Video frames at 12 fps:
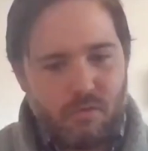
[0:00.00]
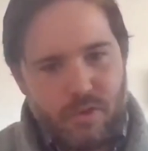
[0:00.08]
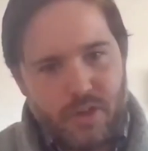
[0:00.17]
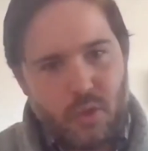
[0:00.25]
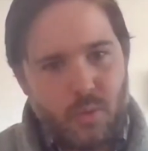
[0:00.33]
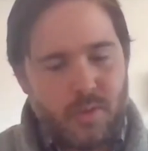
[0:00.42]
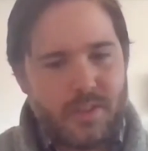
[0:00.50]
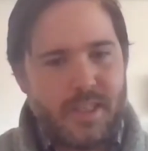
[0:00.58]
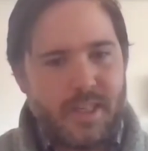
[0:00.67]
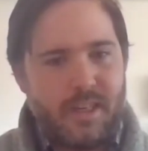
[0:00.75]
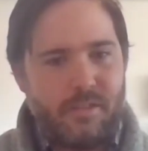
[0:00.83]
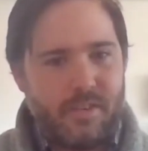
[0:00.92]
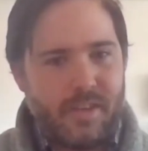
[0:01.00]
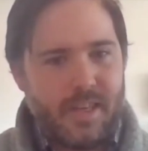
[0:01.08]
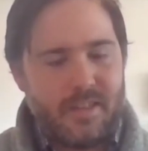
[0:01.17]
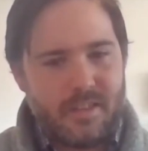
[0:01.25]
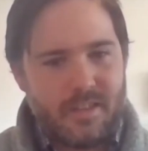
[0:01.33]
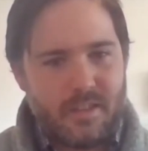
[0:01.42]
ritual
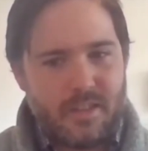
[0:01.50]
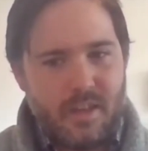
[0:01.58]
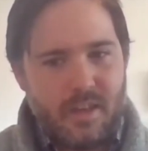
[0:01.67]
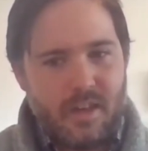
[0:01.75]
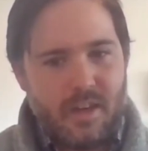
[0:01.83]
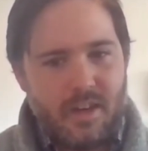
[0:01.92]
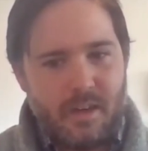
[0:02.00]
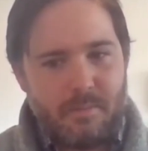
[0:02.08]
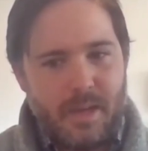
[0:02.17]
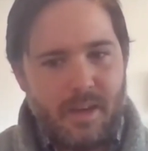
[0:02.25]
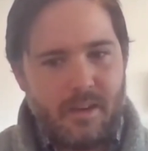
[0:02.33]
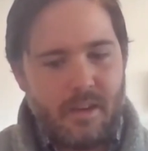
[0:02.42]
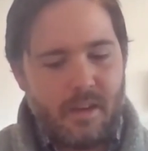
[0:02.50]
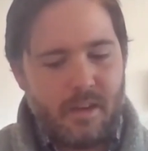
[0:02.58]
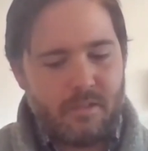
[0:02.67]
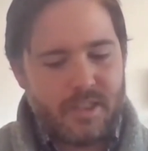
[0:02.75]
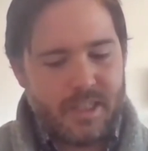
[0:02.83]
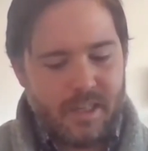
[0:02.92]
significance and
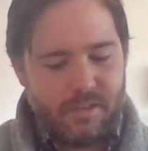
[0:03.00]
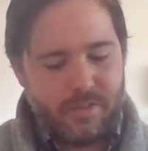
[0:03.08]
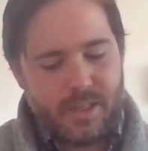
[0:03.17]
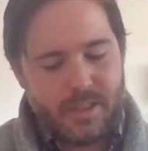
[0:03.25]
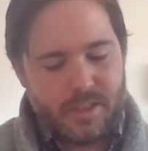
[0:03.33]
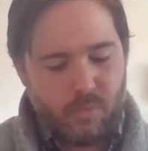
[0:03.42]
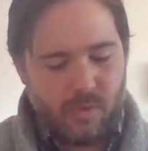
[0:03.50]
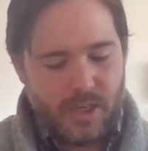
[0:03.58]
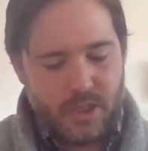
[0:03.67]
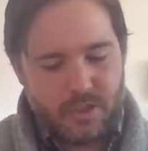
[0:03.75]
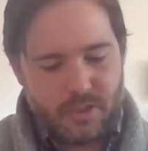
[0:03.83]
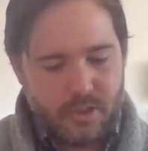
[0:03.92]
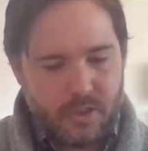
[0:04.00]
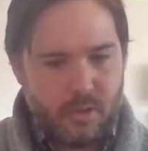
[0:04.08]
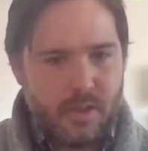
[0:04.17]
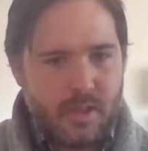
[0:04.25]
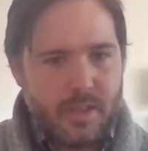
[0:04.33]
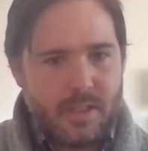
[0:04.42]
of significance in relation
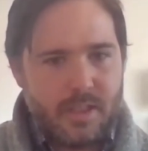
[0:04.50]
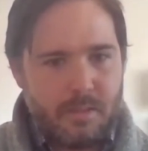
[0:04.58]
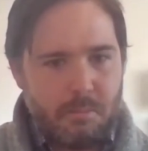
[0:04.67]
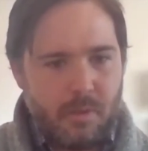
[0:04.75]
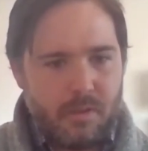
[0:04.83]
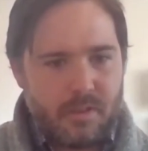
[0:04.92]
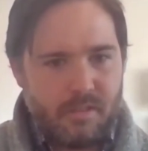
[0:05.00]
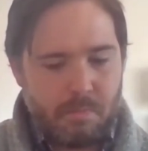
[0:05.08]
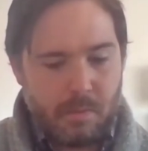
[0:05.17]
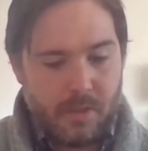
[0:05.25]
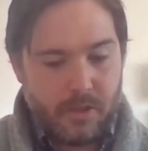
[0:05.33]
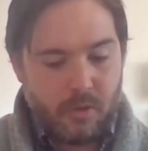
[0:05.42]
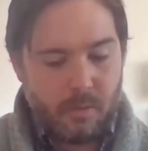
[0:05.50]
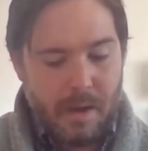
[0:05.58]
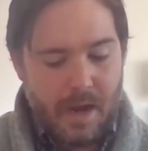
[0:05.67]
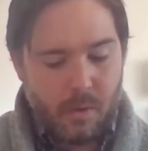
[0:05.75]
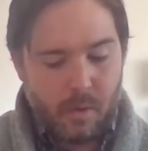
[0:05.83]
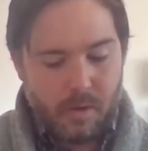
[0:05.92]
to symbols of political
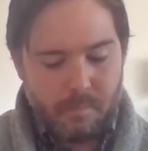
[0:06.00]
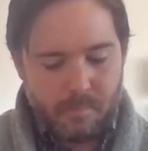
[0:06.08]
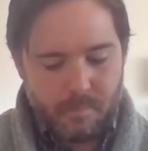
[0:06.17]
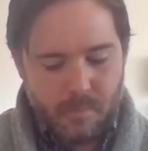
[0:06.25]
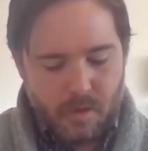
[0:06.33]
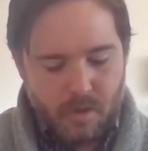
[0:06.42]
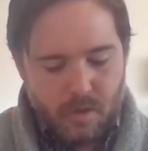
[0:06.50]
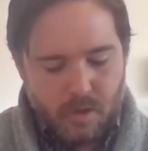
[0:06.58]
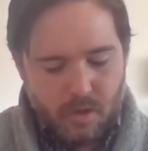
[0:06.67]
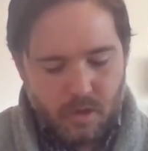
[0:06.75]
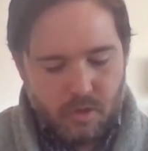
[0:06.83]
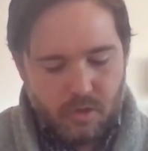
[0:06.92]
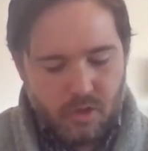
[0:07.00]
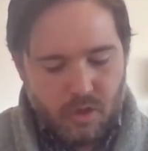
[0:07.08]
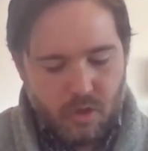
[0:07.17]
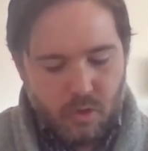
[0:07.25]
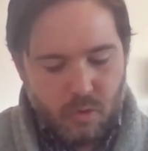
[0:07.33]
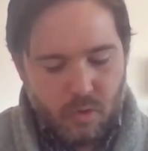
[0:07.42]
power.
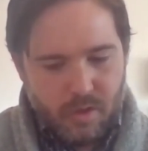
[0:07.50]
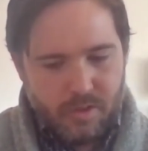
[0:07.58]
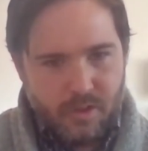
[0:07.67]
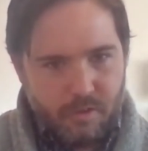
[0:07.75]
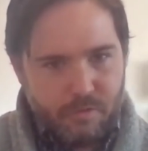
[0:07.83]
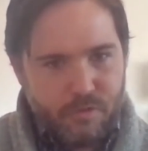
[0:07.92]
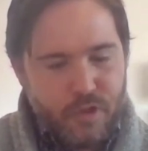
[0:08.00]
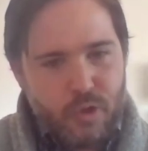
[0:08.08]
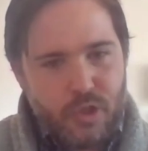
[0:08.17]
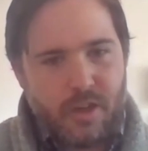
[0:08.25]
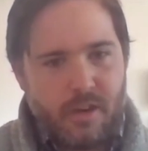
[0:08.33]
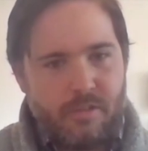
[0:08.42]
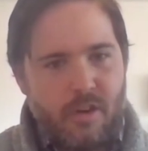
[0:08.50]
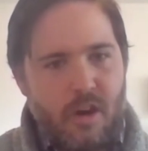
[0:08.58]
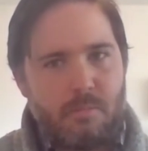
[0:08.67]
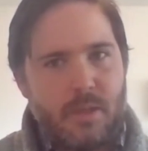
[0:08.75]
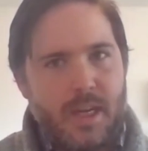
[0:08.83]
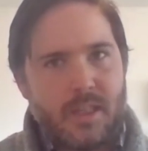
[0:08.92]
So the diffusion of
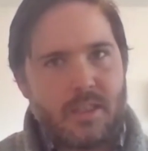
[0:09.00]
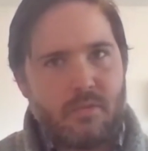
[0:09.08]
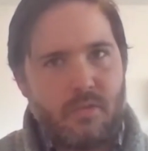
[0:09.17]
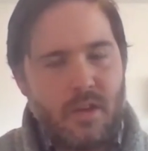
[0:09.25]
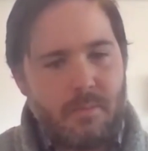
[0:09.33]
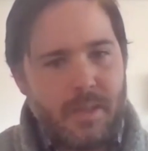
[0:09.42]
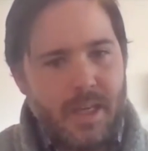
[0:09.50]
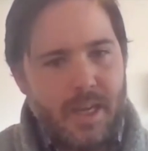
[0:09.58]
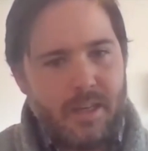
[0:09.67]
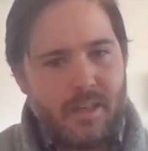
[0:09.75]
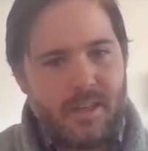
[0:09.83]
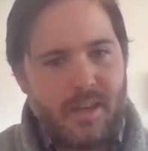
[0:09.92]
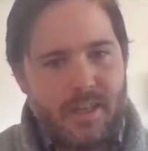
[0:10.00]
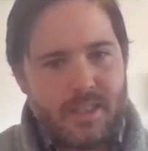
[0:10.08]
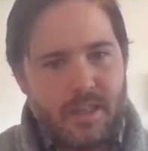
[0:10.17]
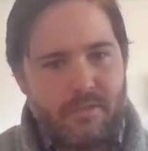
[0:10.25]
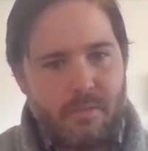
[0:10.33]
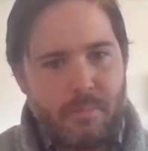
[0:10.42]
objects from the
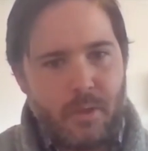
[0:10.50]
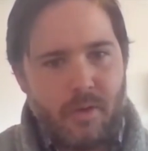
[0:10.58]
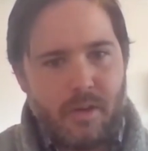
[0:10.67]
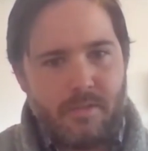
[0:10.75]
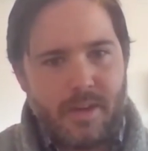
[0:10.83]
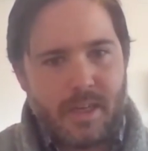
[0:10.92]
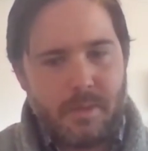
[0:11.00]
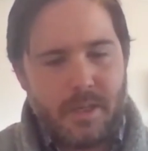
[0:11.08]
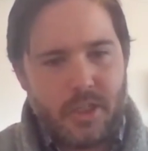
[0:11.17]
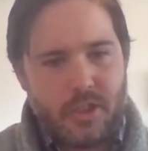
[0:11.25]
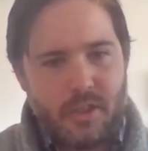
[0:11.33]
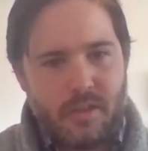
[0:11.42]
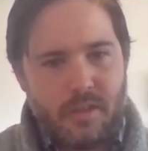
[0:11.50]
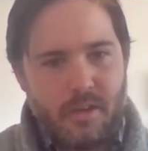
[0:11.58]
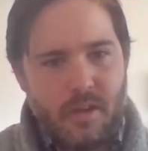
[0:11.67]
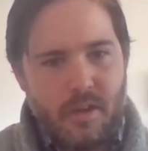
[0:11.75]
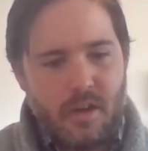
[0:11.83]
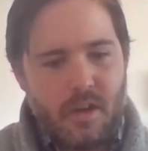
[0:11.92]
1897 punitive expedition
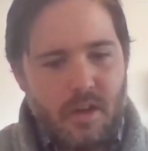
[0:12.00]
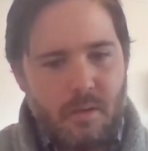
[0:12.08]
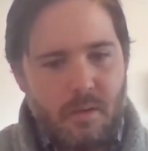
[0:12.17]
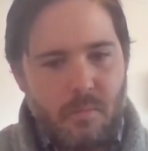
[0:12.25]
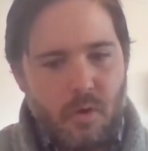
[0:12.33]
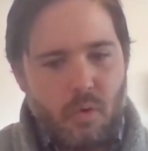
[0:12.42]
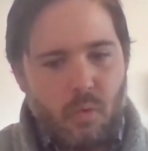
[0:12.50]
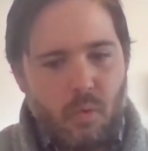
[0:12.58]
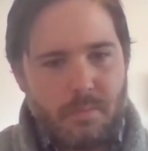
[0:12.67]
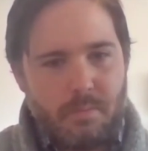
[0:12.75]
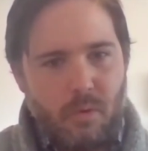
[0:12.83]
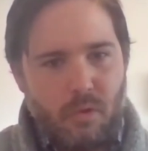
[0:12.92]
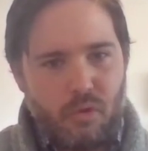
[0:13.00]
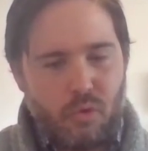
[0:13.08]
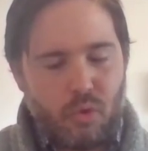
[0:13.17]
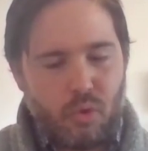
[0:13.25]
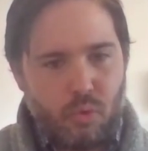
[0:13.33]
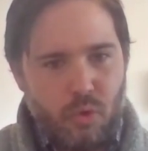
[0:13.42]
was both
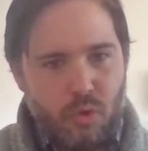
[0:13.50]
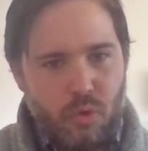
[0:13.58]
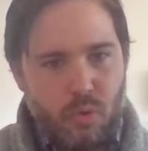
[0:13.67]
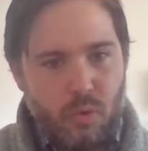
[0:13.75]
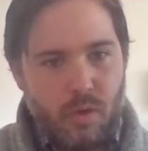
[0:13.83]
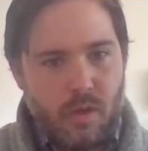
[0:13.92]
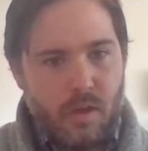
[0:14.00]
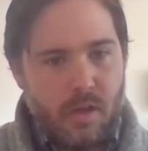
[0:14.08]
through